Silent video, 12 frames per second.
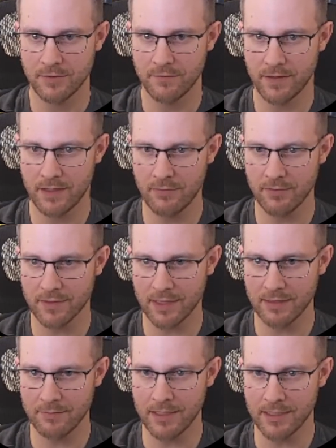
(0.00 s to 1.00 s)
kind
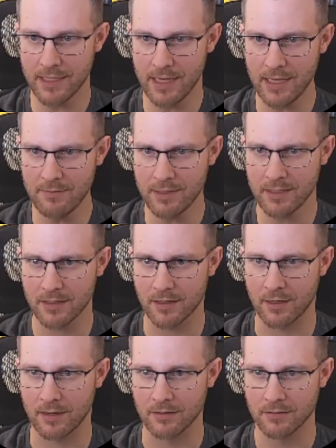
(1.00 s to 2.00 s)
of made a game
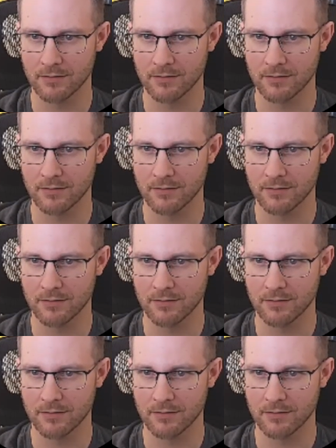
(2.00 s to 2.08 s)
here.